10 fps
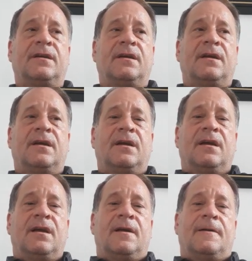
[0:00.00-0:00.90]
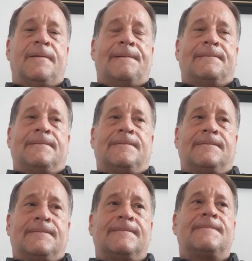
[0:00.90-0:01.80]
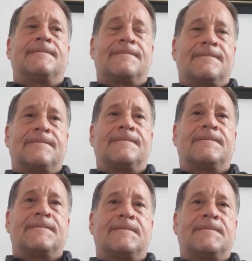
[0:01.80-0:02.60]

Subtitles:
No one is speaking in this clip.